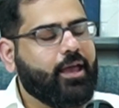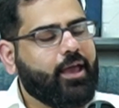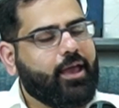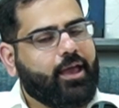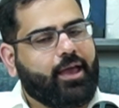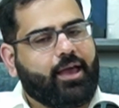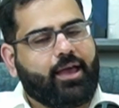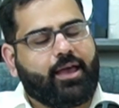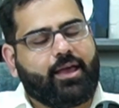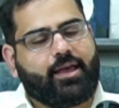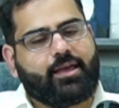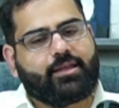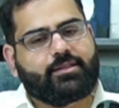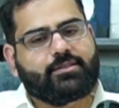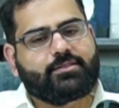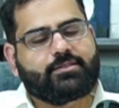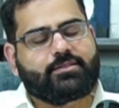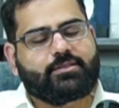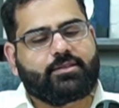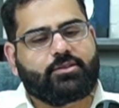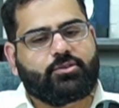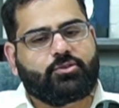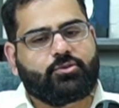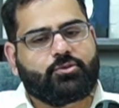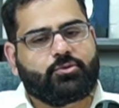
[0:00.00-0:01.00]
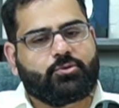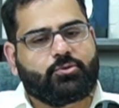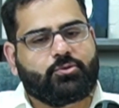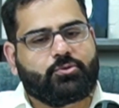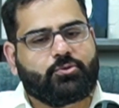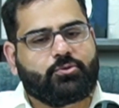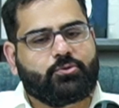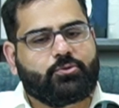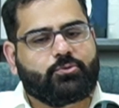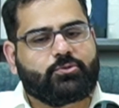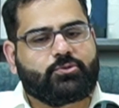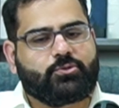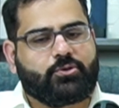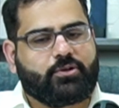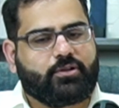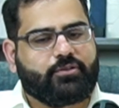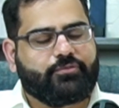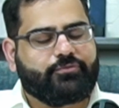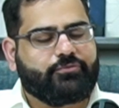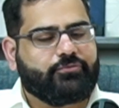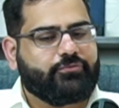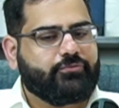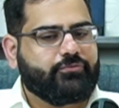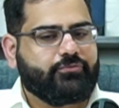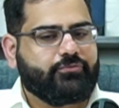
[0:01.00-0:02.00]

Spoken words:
and you sort of